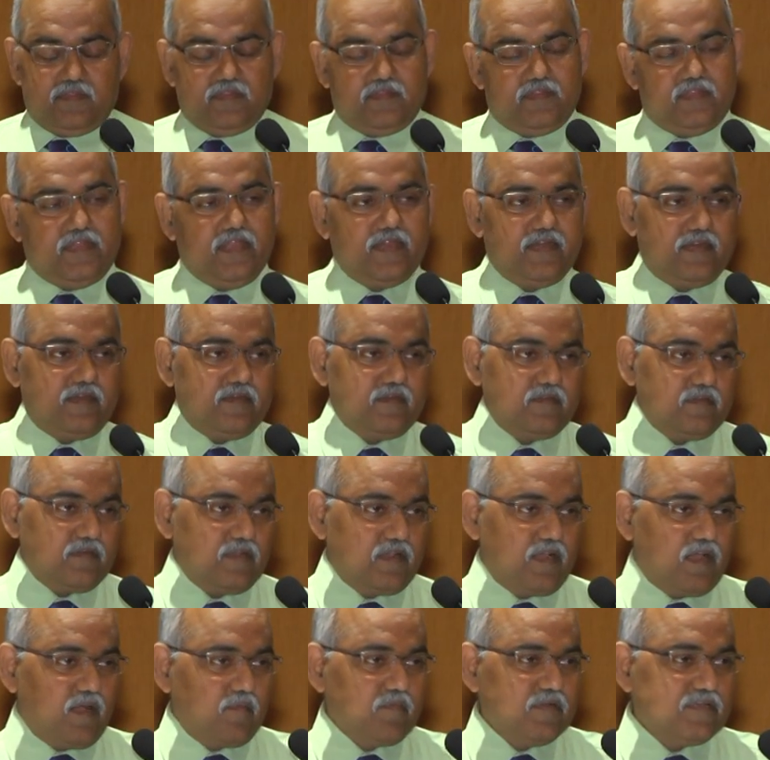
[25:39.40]

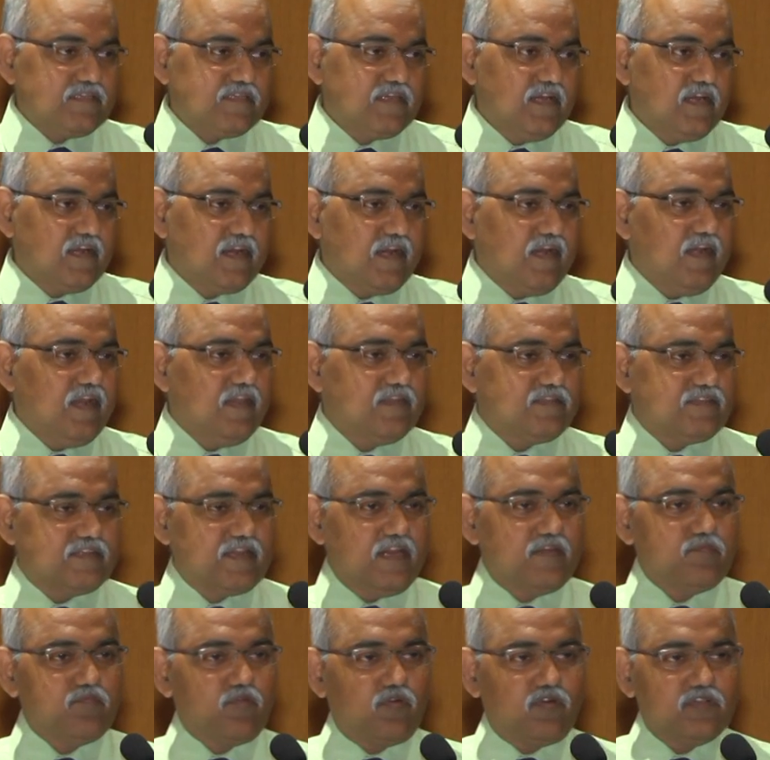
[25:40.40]
Then commercial real
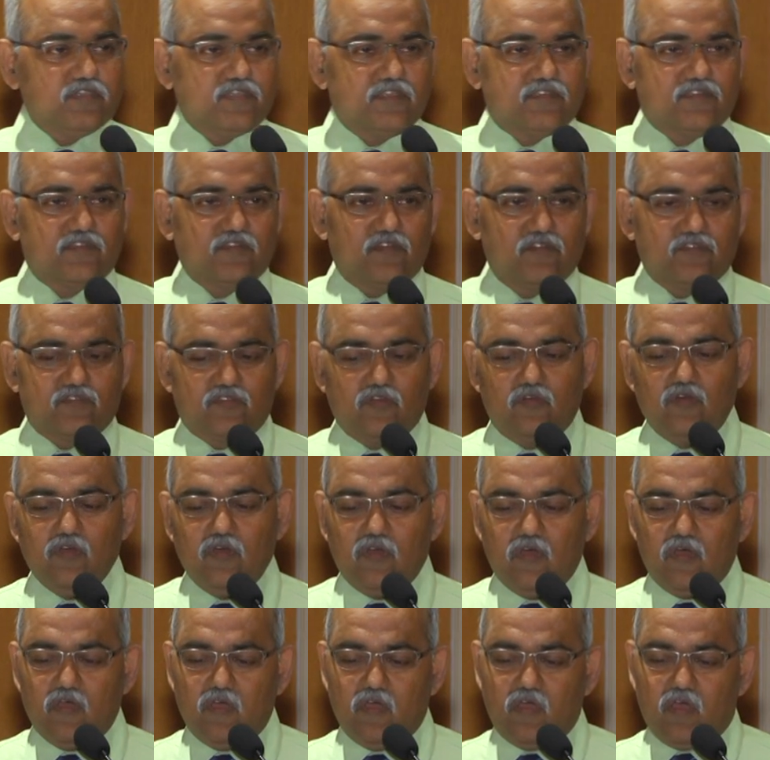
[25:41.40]
estate projects
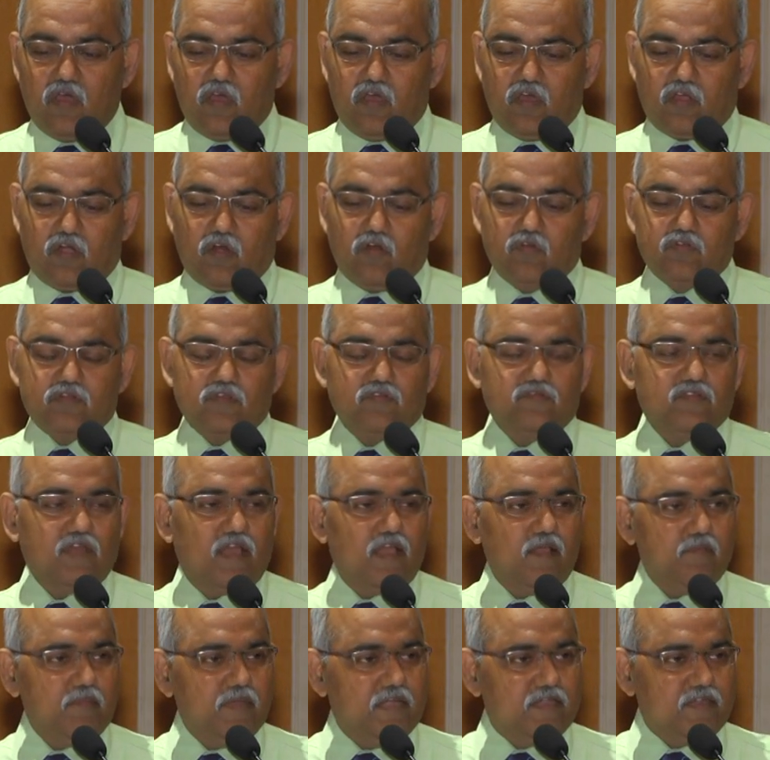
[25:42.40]
also are out of the
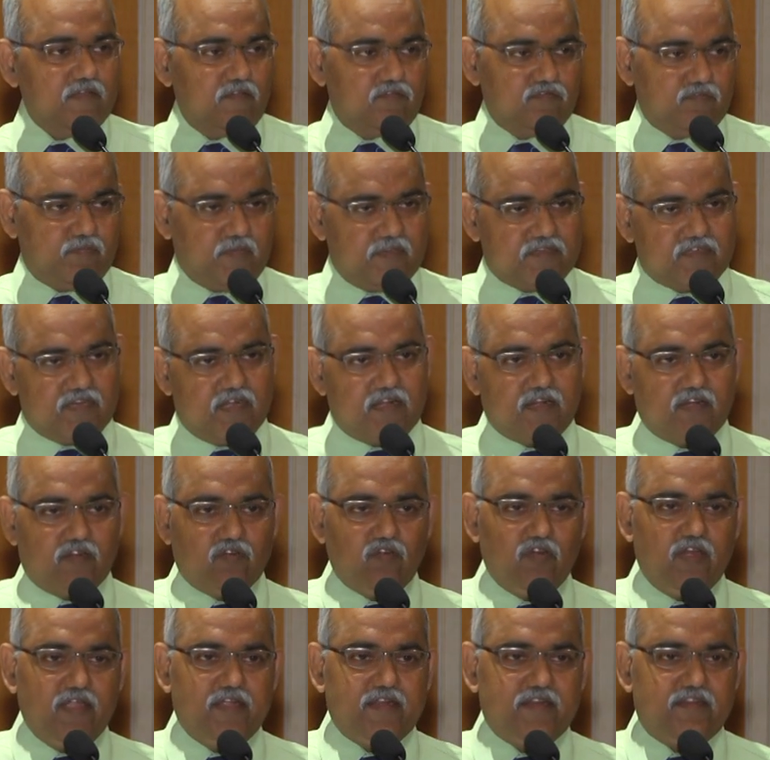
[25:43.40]
ambit of special
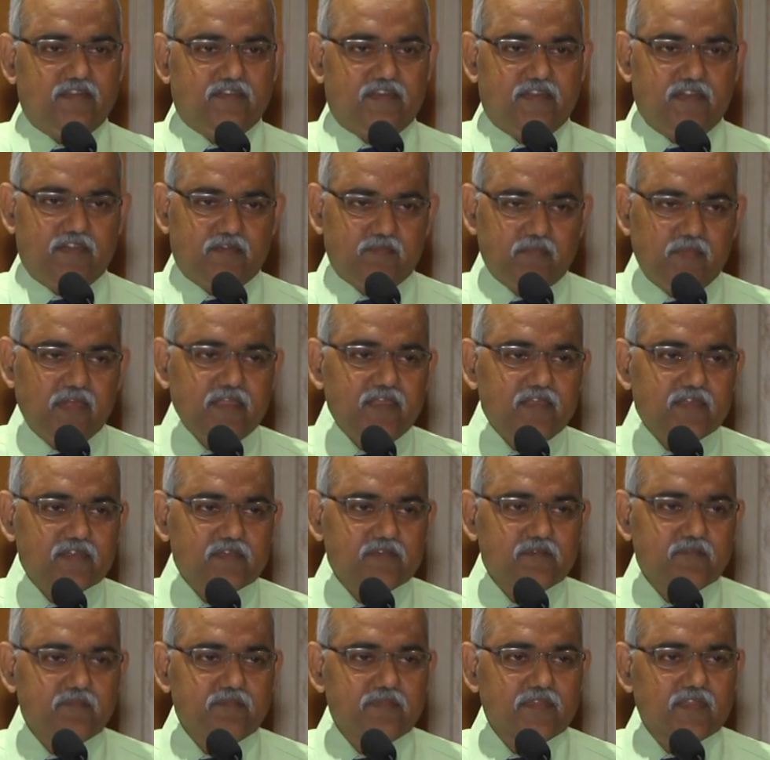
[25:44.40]
regulatory treatment.
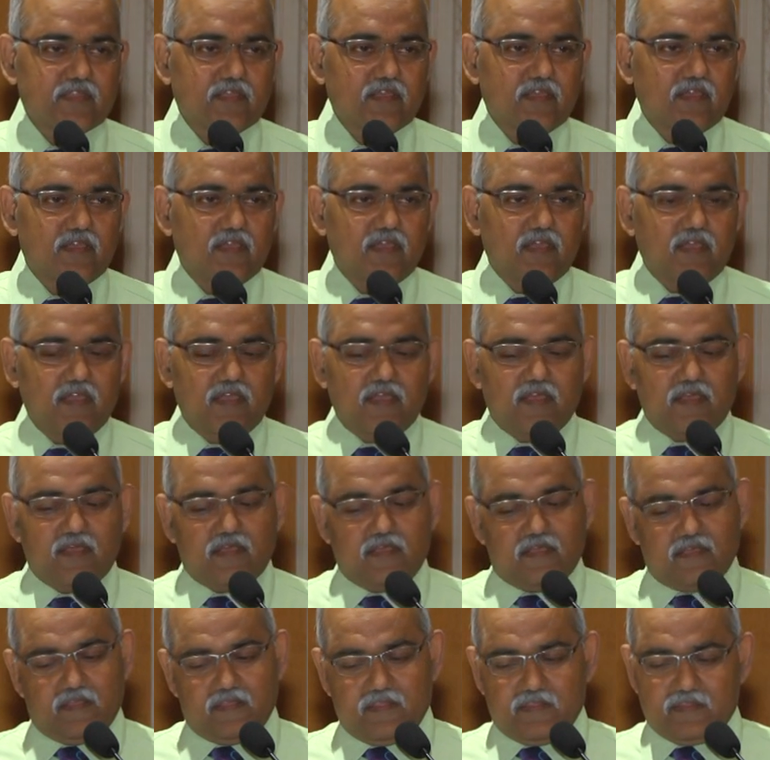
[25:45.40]

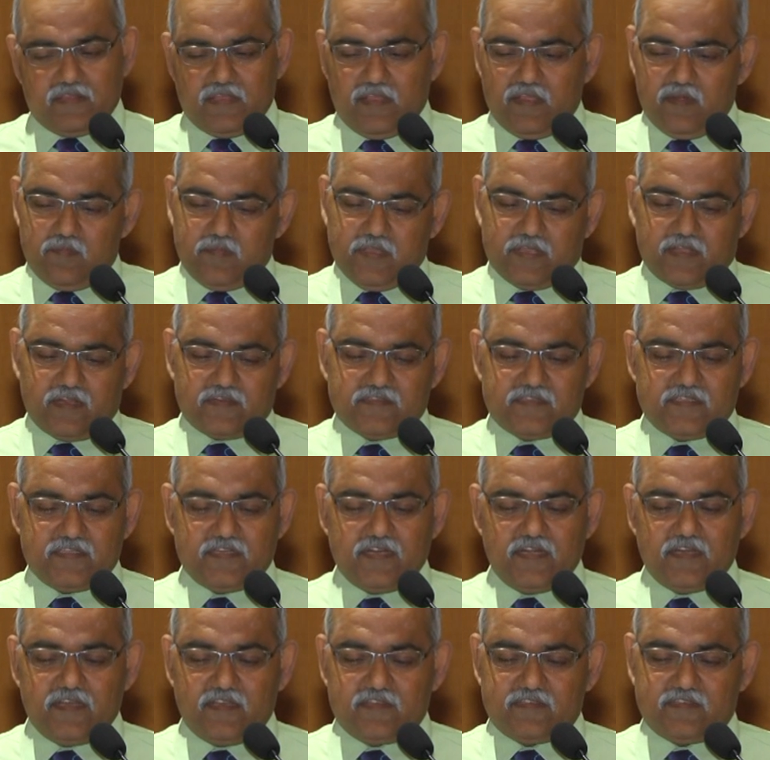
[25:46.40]
They will be
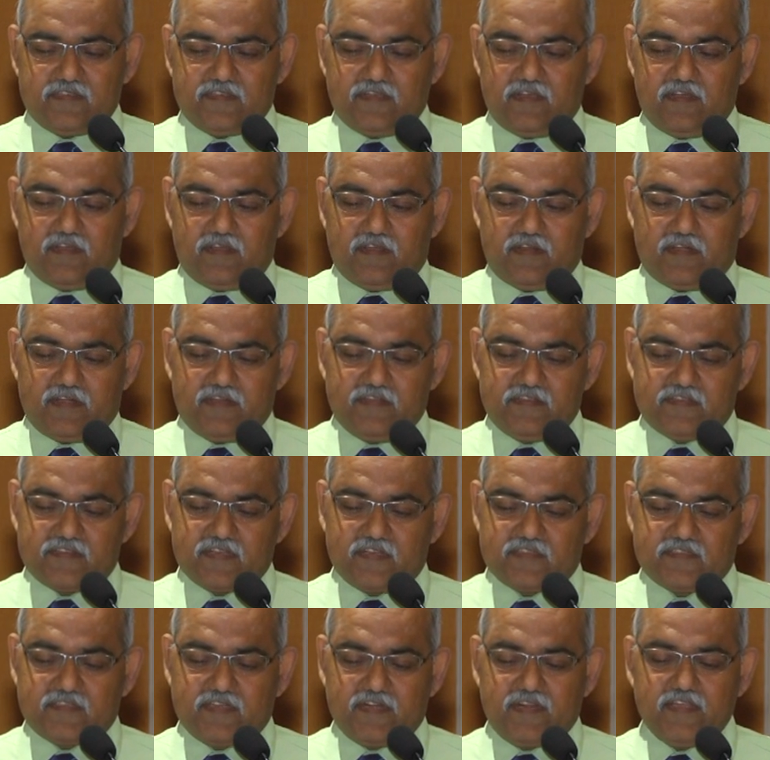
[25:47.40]
considered as
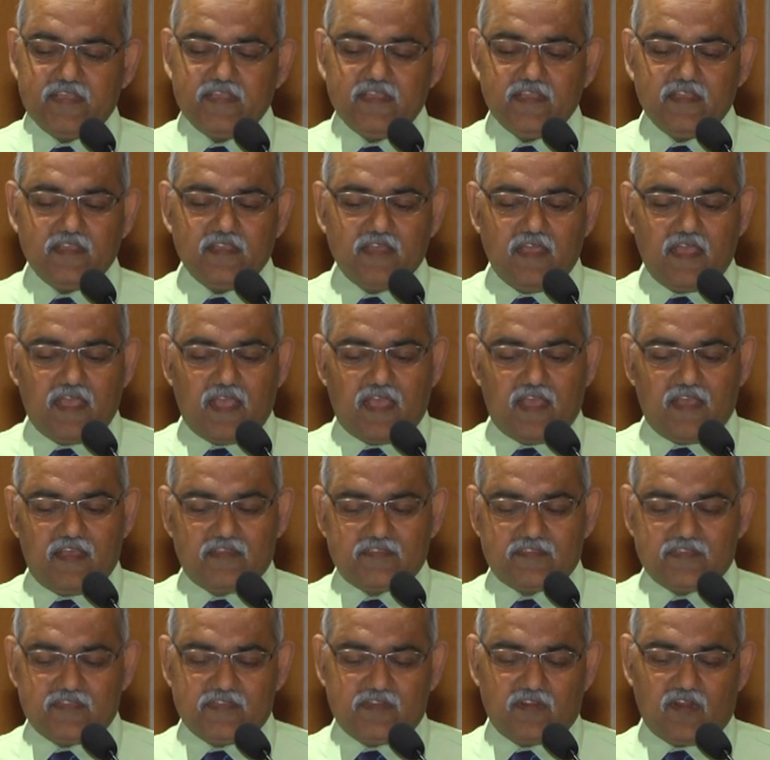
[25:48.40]
restructuring
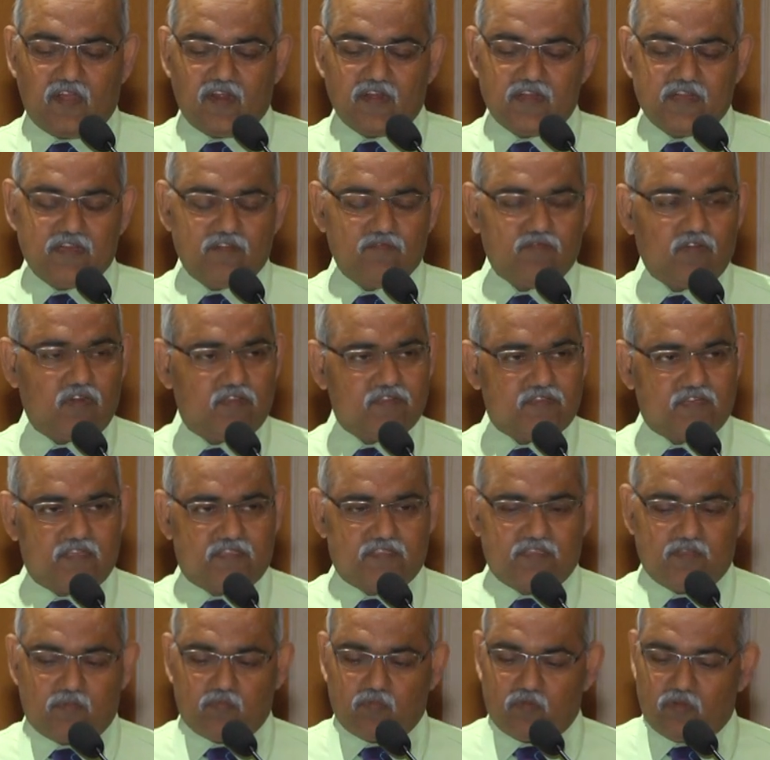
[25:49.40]
as in
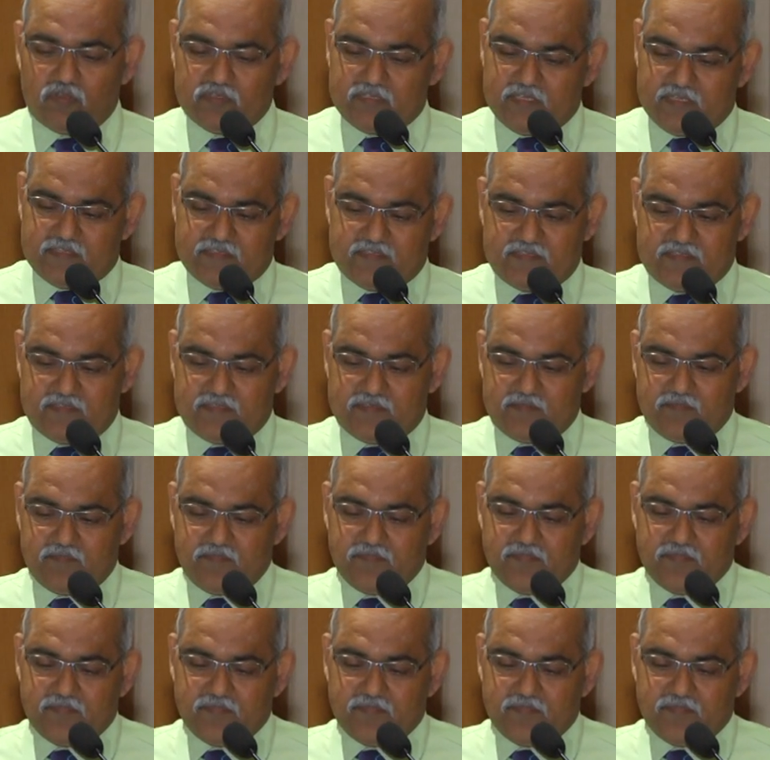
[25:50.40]
non-infrastructure projects.